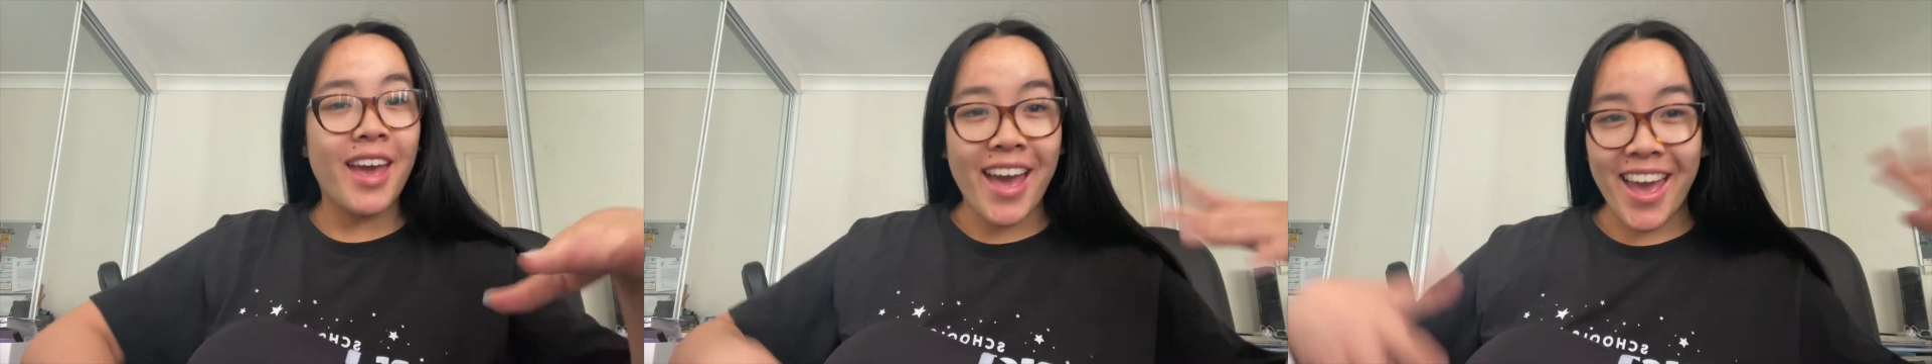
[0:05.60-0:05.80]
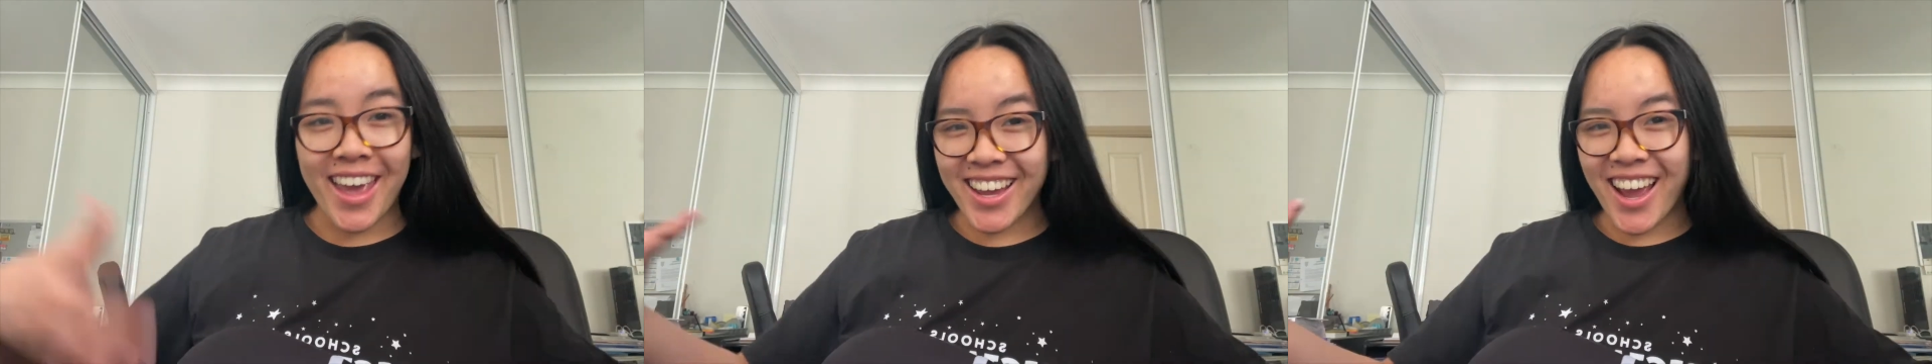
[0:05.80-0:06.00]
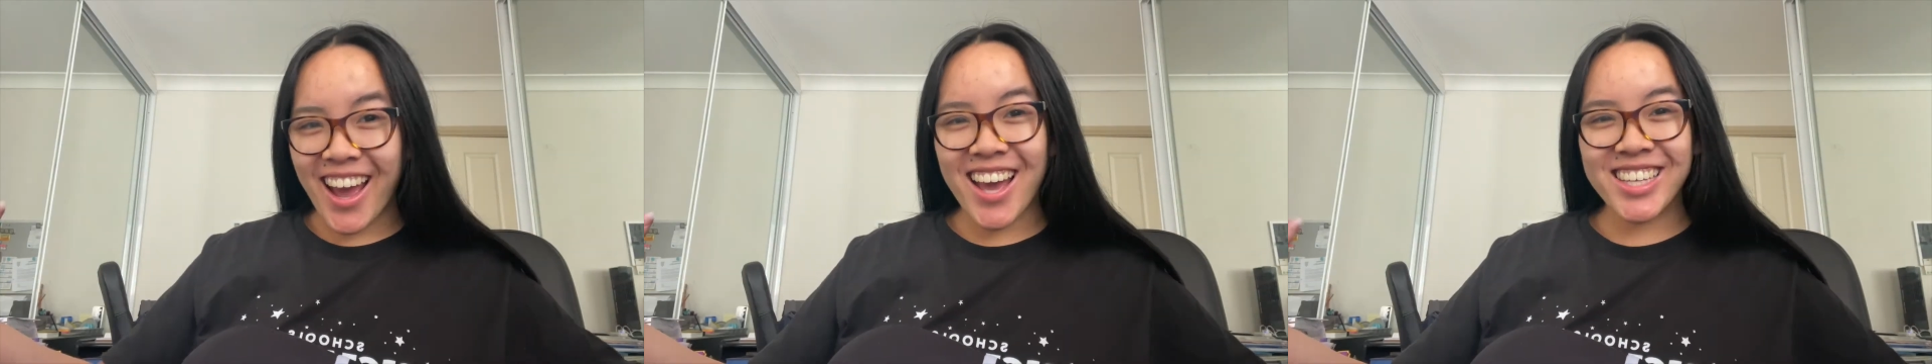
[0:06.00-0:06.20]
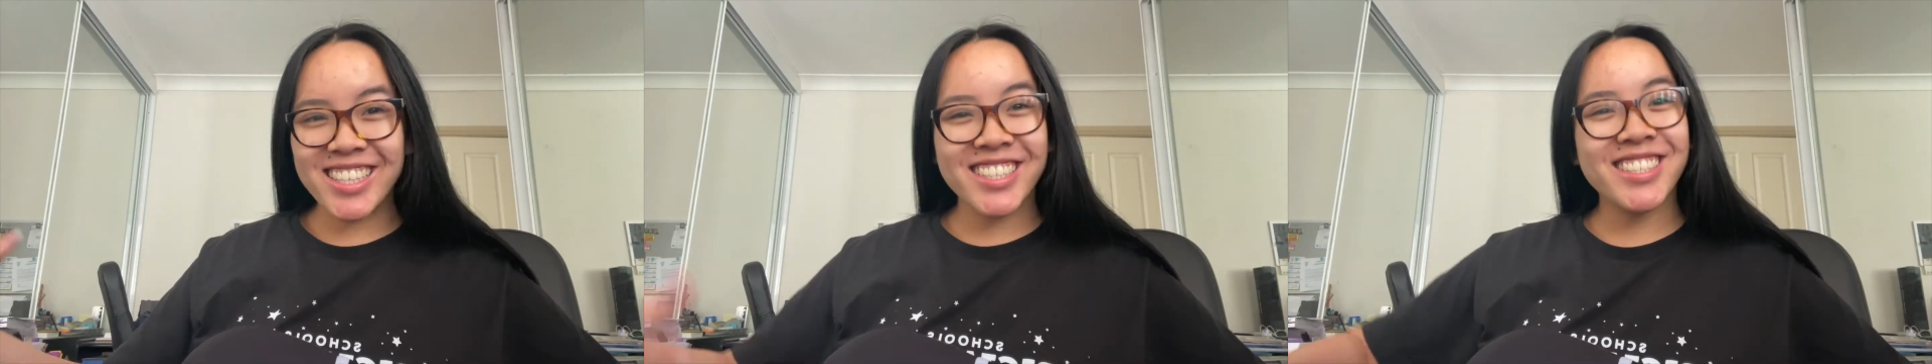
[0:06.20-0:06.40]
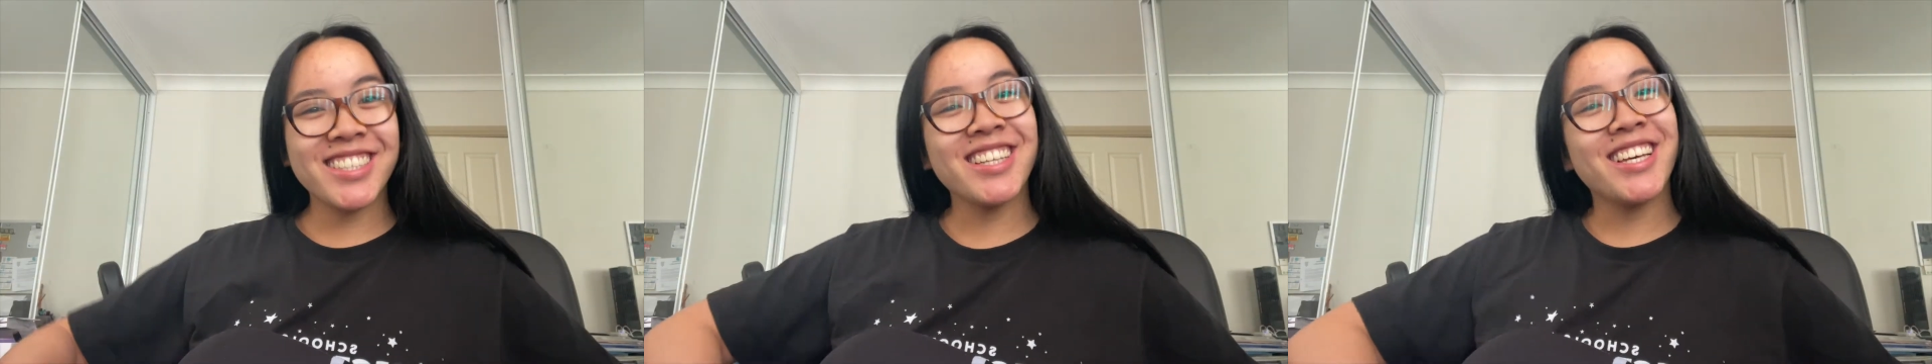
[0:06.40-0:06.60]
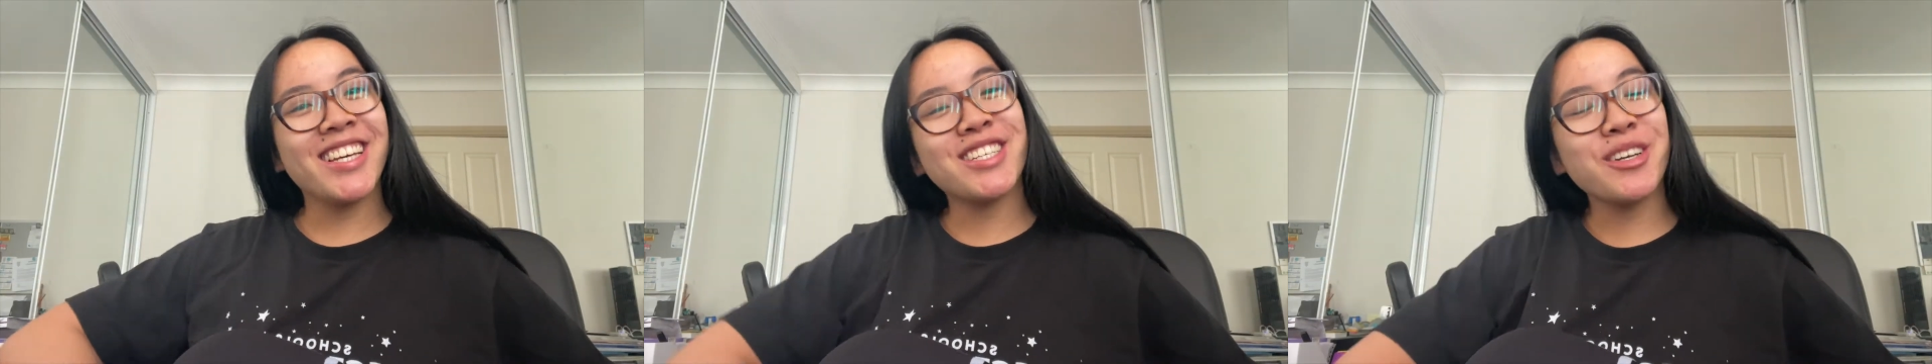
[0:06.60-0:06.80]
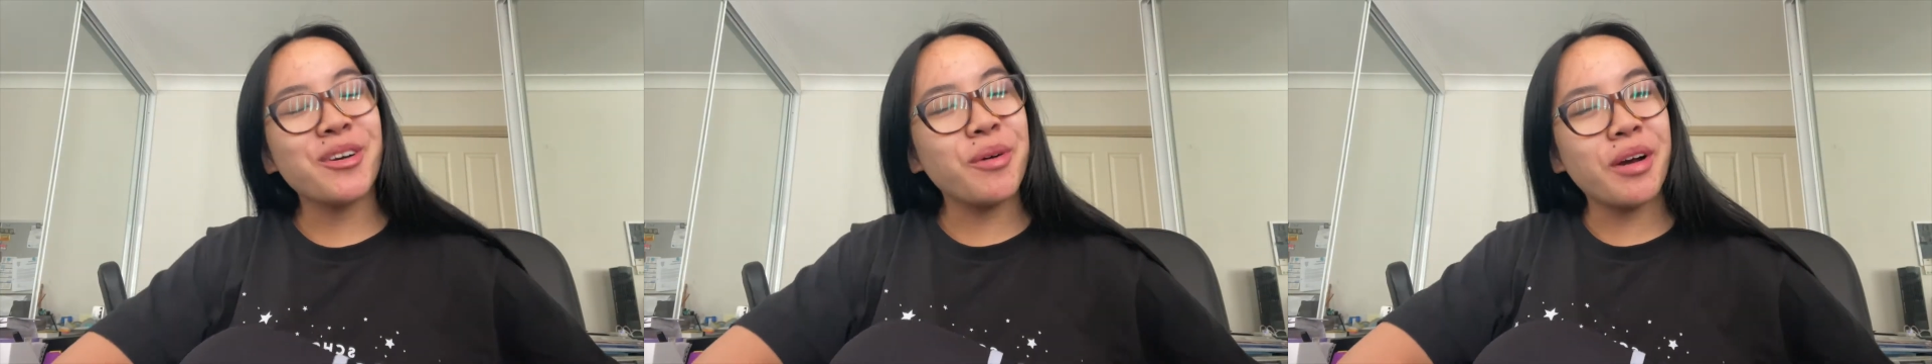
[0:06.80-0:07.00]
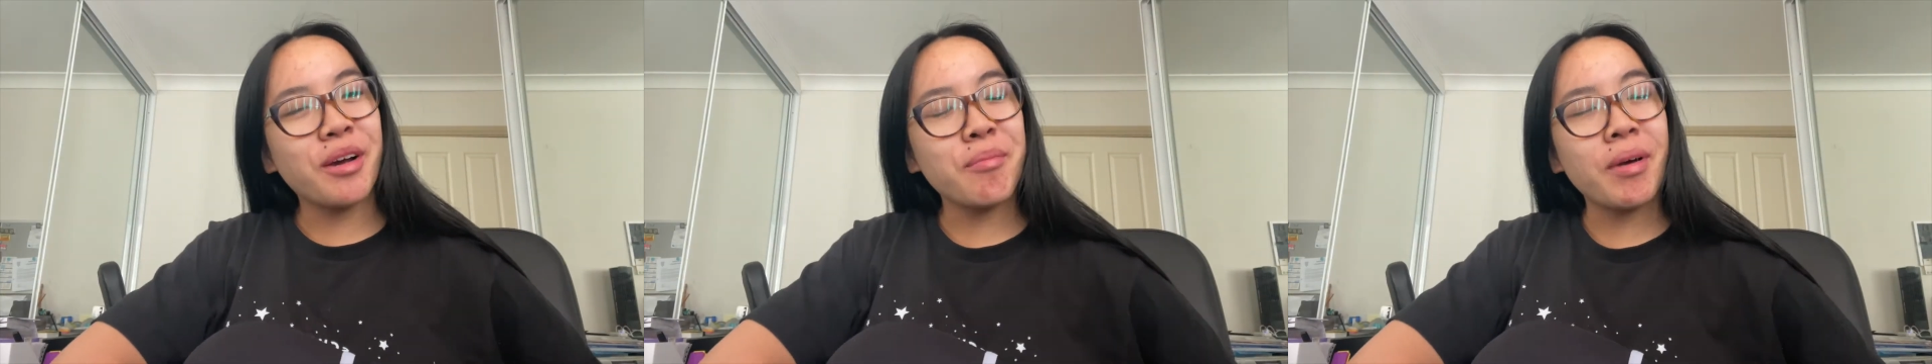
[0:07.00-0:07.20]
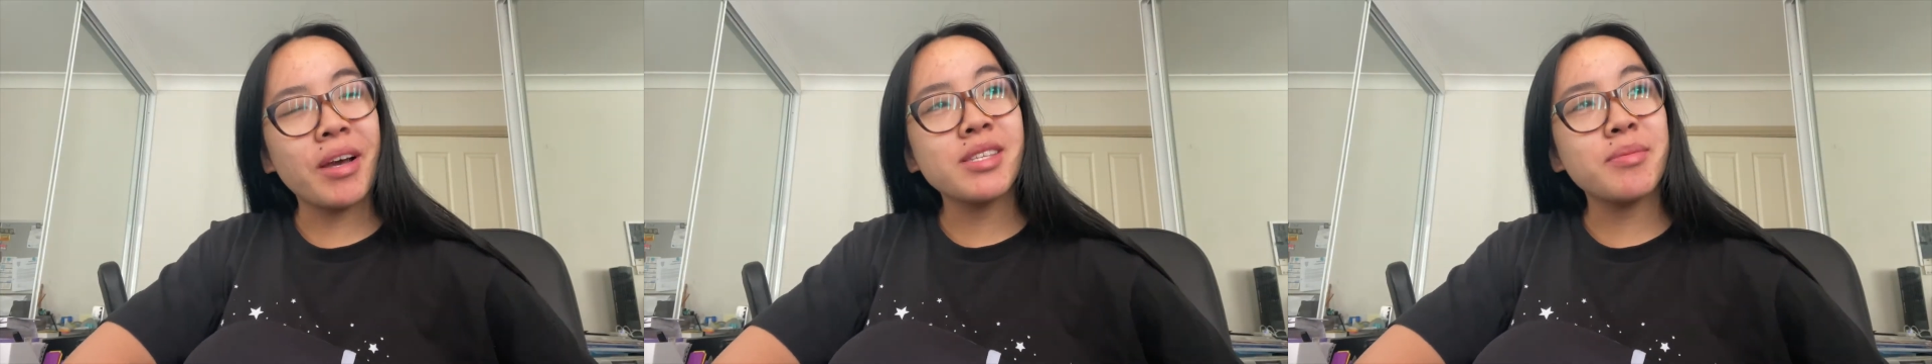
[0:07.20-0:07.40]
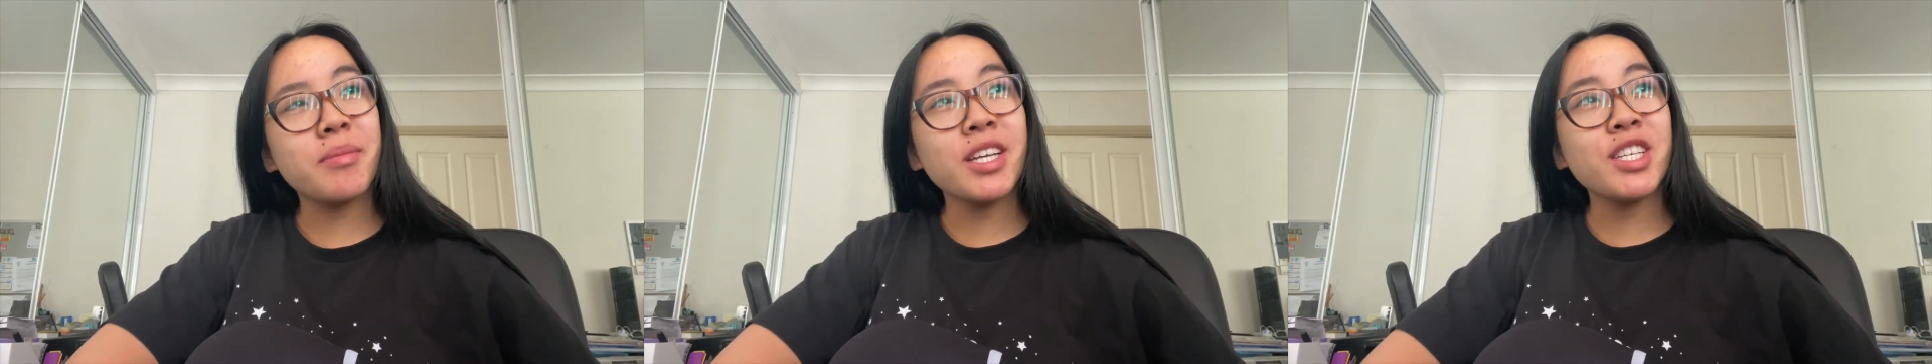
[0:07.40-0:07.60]
Hey guys, it's Alicia, welcome
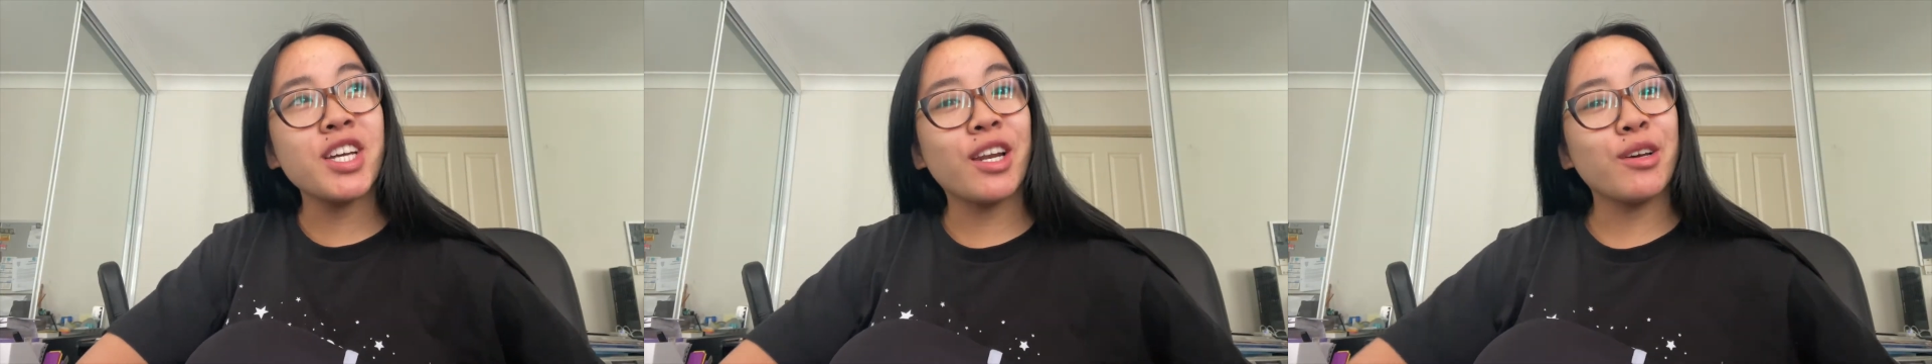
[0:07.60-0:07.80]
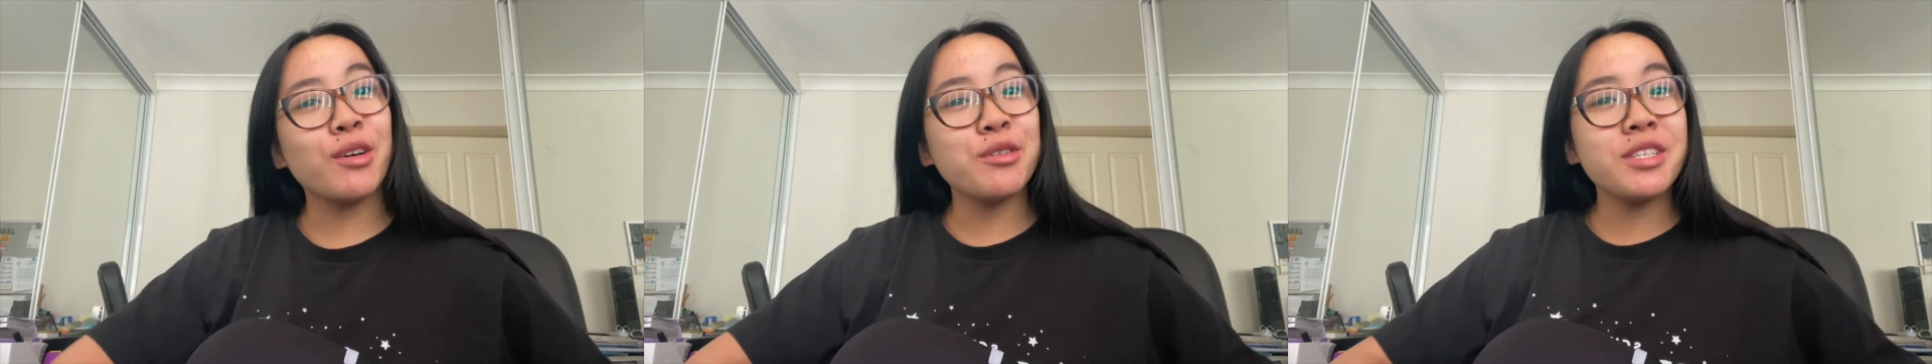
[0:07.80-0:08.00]
back to my channel.